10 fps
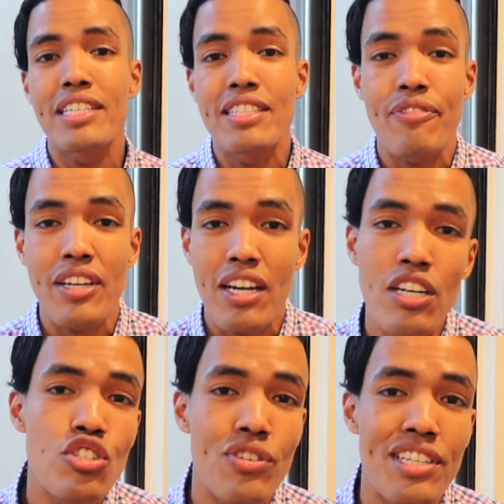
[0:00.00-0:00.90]
to different
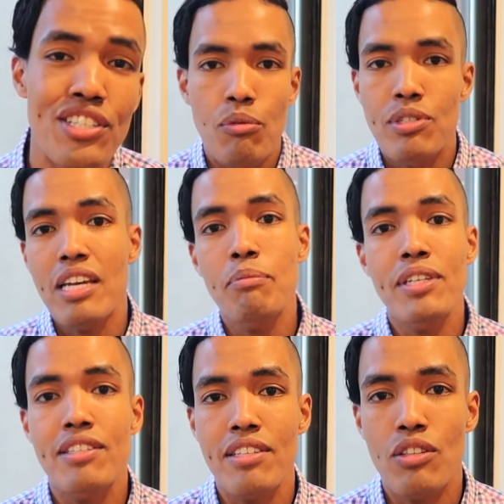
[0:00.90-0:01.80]
countries. He was able
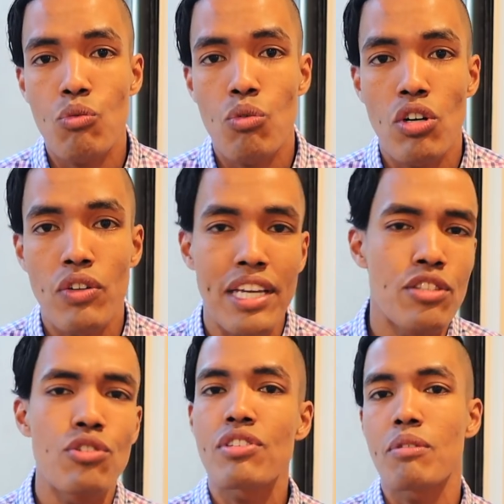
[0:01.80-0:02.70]
to see the world and
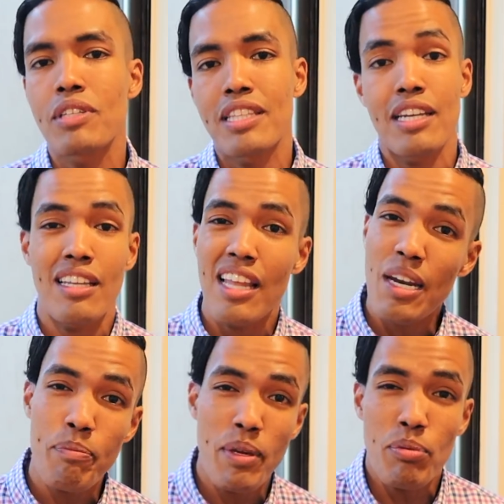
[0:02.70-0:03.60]
do something that a lot
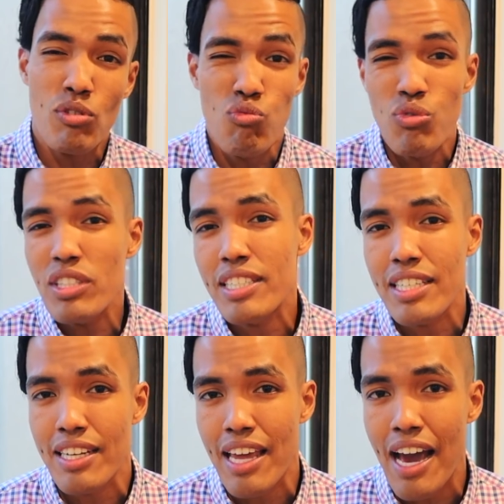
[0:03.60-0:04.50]
of people really
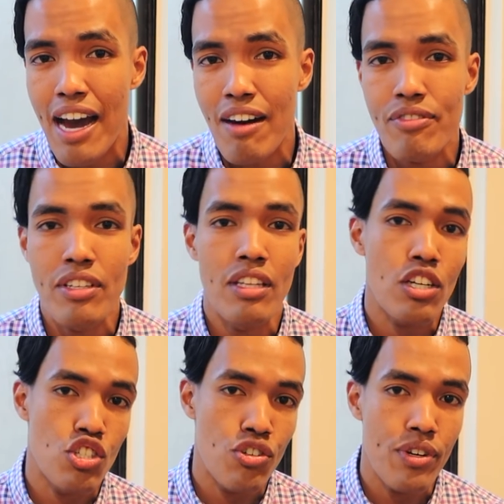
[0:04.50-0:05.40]
didn't have the
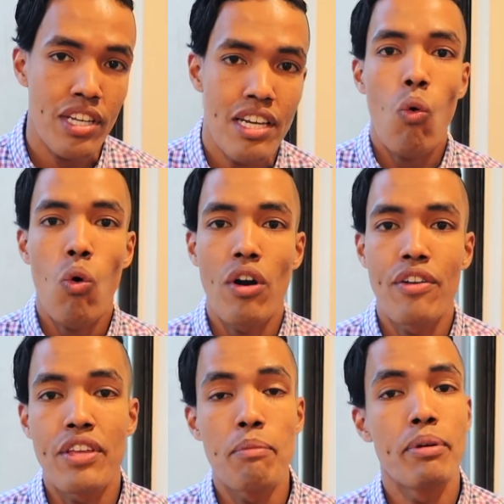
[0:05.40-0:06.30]
luxury or
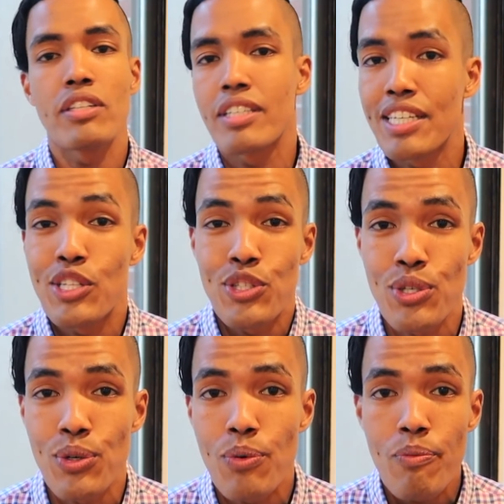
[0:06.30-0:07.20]
the ability to
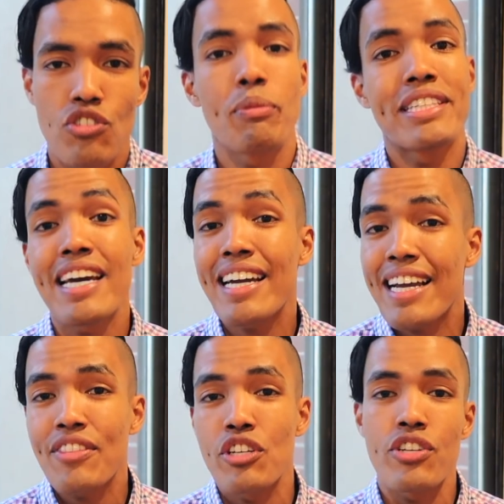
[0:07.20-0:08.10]
do. So my dad
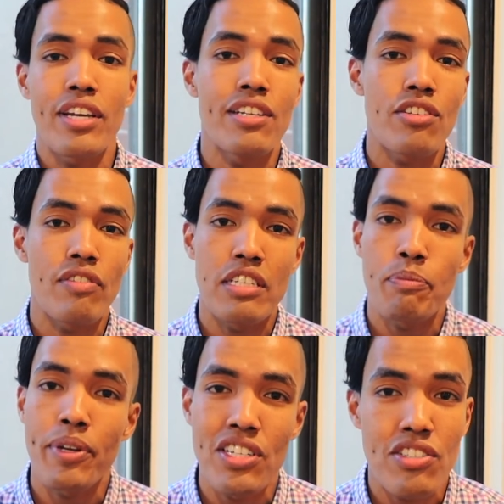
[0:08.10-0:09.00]
got the chance to
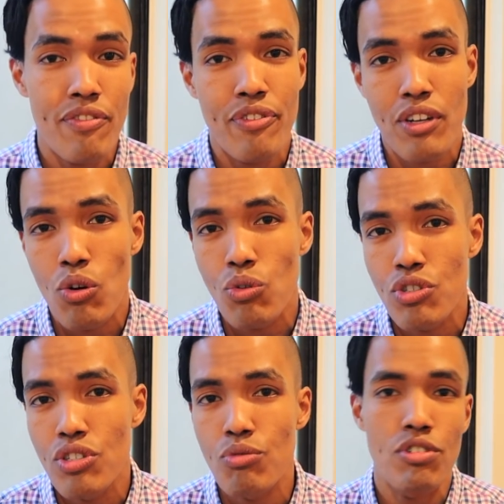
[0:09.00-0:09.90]
experience different
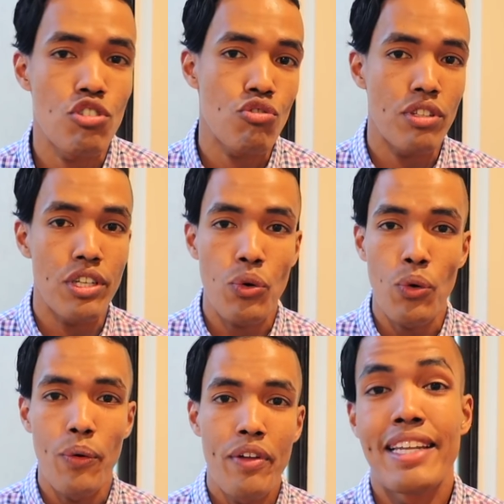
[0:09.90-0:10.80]
cultures, which is really
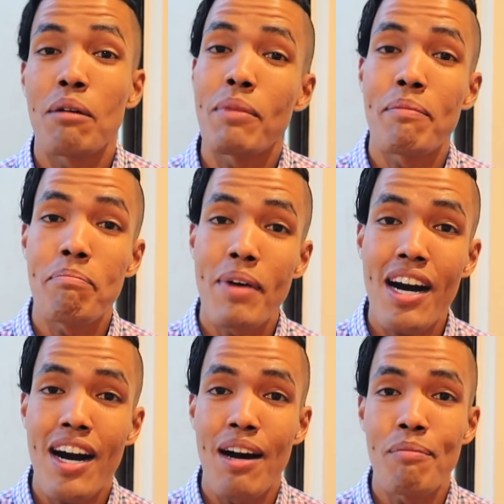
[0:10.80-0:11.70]
cool. Now my
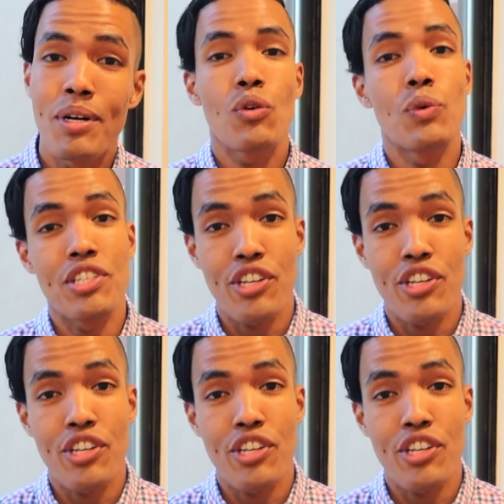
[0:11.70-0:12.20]
mom, who is